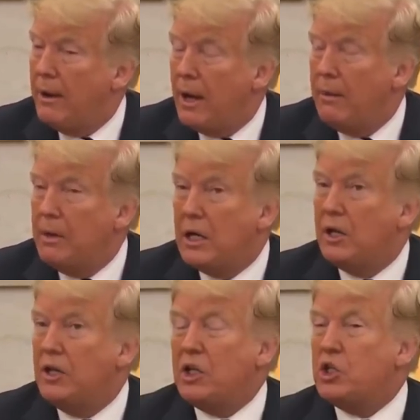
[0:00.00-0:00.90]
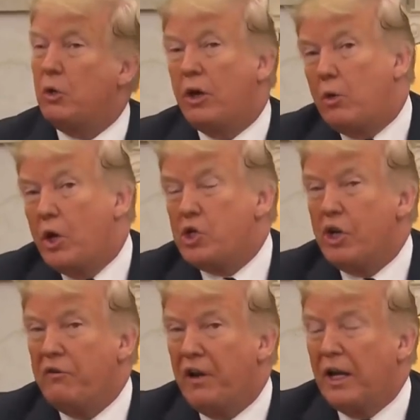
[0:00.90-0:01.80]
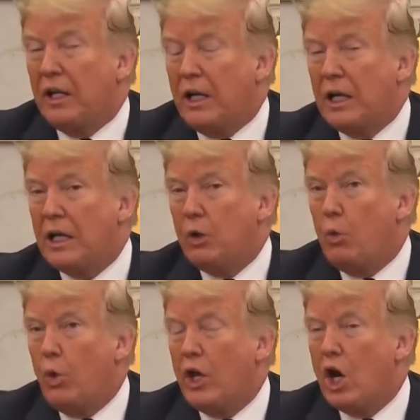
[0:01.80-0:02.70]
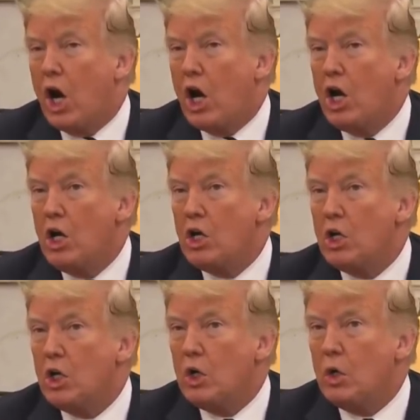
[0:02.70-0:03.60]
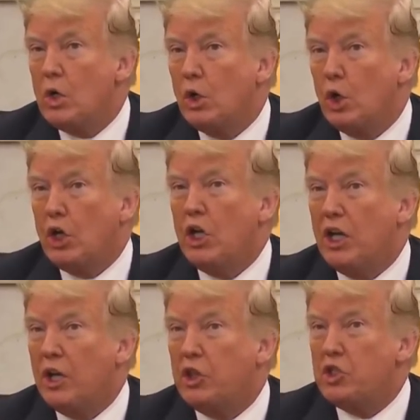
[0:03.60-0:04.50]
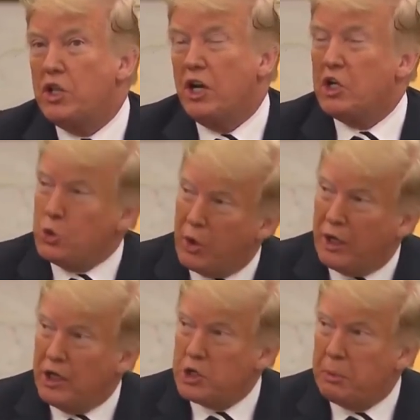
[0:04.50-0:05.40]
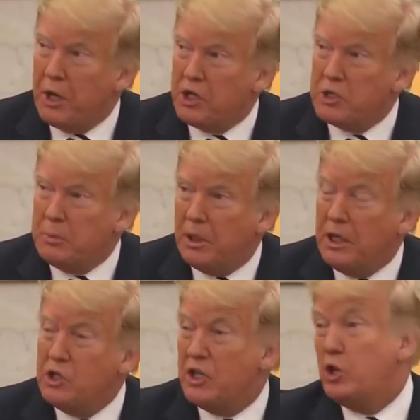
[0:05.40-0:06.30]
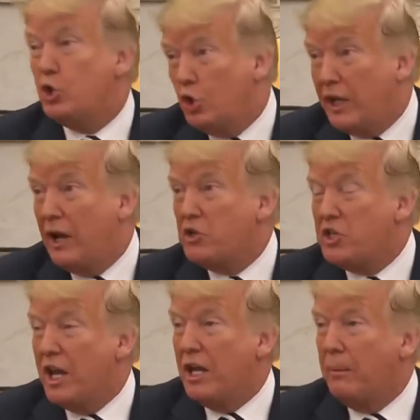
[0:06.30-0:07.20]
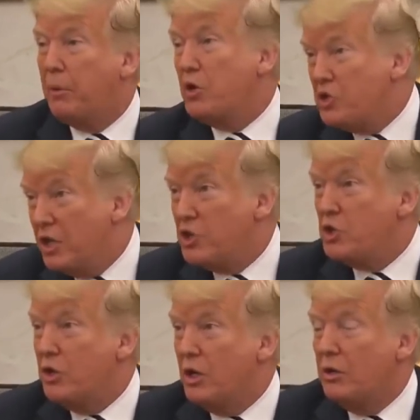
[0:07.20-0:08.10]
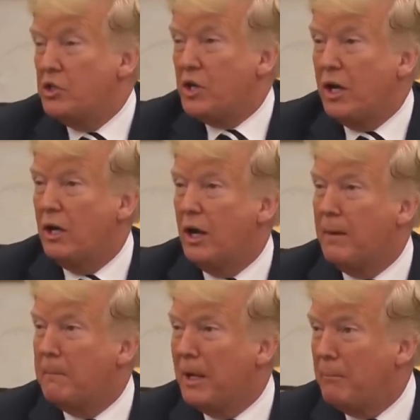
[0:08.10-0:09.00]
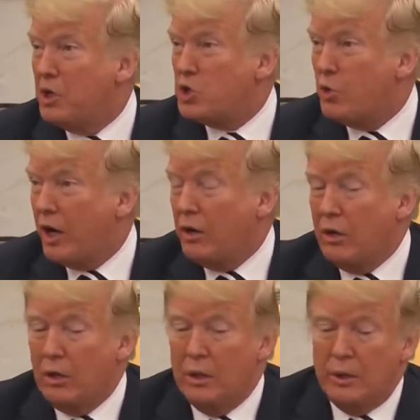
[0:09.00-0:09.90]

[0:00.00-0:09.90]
I mean, I think it's a great question, frankly. We are looking to get this done as quickly as possible. He is a truly outstanding person, as you know. He's got an unblemished record.